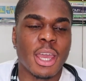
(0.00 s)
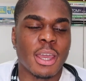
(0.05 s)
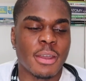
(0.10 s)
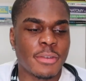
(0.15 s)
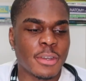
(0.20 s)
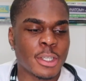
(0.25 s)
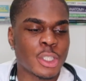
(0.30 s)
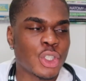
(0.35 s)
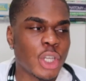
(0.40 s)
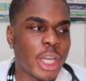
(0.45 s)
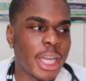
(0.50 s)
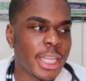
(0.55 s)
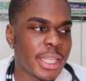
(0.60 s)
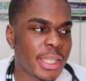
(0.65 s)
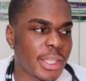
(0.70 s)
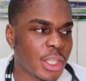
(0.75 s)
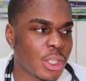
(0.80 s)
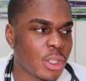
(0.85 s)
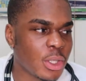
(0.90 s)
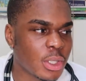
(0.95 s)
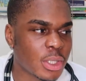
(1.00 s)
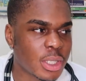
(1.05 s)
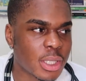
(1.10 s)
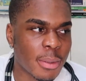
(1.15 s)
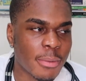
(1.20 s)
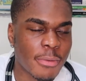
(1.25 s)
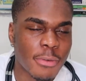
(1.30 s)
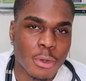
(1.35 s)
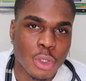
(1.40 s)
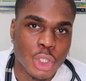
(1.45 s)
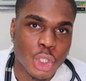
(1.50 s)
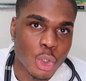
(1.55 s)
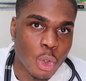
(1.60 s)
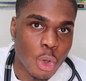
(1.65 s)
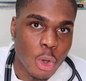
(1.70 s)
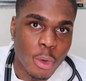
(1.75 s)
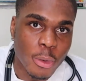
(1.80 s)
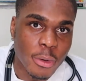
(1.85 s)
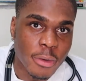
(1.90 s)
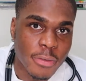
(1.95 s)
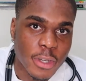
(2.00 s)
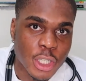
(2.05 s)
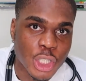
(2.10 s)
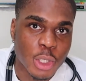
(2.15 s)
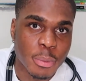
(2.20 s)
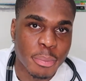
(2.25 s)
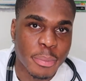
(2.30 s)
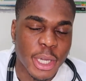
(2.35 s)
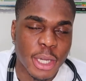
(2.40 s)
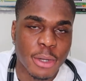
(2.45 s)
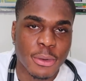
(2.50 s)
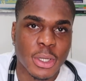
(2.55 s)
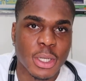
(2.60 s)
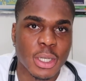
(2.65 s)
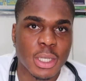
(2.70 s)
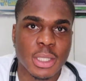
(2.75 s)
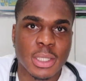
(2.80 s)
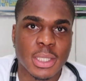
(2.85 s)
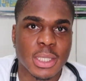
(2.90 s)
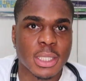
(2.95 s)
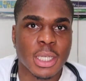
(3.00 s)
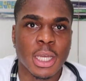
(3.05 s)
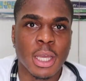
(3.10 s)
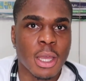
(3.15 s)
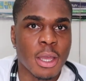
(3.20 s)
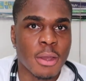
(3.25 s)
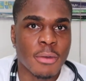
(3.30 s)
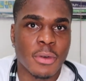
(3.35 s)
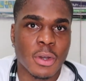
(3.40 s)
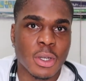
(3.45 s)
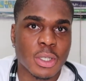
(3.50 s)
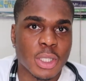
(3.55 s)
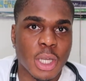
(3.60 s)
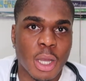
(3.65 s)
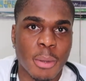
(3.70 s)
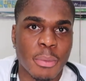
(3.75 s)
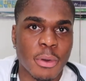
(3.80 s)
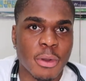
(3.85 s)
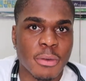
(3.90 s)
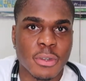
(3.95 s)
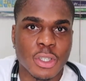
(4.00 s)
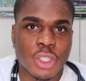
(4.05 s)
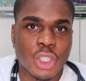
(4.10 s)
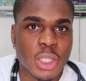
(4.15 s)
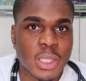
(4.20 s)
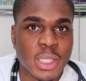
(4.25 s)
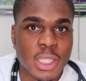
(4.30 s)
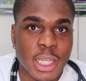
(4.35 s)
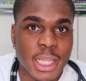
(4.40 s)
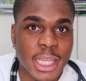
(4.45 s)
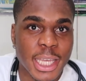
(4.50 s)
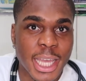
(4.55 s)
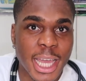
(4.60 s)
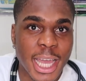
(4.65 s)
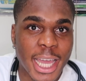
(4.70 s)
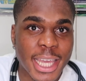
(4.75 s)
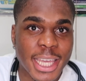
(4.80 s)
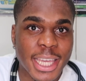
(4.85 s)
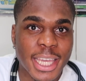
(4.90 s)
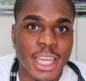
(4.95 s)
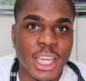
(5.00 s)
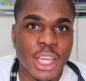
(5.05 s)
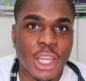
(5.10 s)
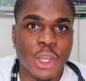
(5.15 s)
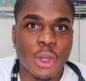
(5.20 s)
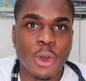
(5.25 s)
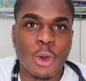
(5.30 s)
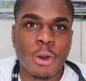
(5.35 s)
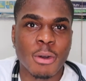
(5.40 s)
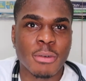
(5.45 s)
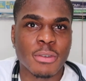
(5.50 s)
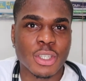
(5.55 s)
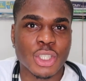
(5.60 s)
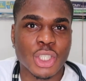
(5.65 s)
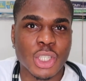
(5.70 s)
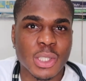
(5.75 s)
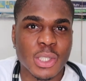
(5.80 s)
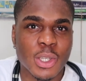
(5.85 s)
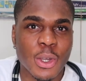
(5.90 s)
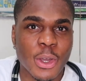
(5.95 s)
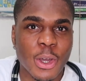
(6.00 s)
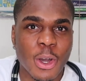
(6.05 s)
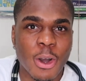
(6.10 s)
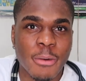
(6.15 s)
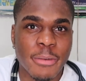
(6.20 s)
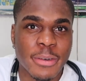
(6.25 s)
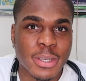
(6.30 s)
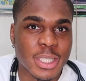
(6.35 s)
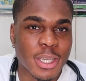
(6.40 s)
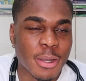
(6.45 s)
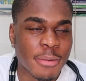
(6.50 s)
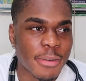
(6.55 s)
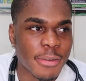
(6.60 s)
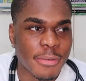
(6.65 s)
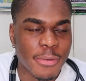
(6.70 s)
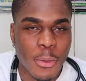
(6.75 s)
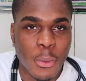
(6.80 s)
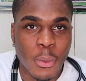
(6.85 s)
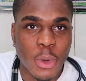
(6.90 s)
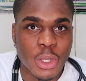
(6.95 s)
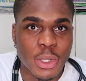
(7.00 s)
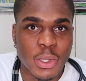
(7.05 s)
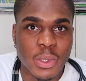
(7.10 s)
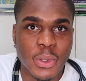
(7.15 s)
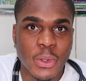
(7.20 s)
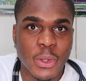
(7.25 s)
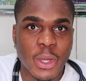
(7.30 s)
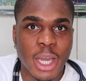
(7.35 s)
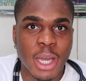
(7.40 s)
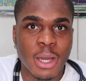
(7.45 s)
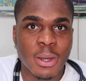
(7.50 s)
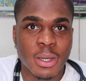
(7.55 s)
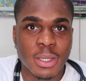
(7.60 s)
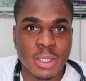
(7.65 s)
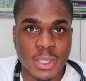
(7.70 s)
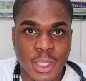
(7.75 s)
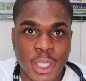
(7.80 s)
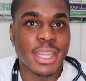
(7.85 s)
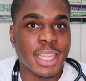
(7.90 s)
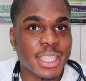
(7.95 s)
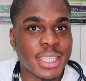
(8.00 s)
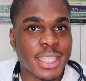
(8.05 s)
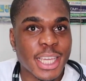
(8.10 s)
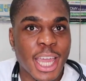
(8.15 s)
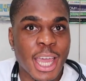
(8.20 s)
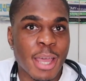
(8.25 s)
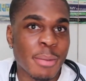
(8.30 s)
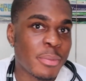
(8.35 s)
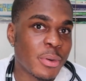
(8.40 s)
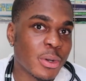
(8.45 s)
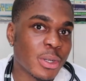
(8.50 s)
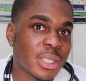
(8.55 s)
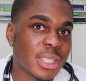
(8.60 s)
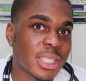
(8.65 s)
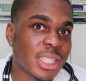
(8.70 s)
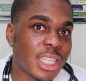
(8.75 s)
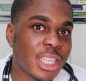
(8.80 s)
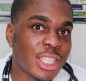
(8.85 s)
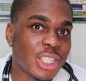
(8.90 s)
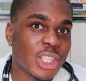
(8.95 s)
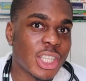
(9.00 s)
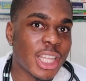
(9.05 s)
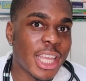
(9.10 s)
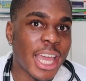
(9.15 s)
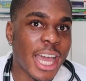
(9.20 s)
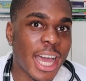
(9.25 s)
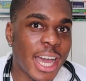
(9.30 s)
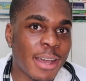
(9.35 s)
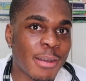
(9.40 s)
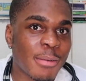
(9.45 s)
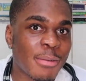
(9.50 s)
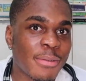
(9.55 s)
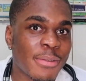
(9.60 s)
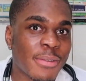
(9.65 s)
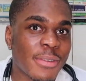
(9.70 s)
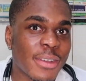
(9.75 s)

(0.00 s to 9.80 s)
if you're trying to use them for shorter revision periods. For example, if you're just studying Anki or if you're just going over something for 1 or 2 hours, these AirPods literally have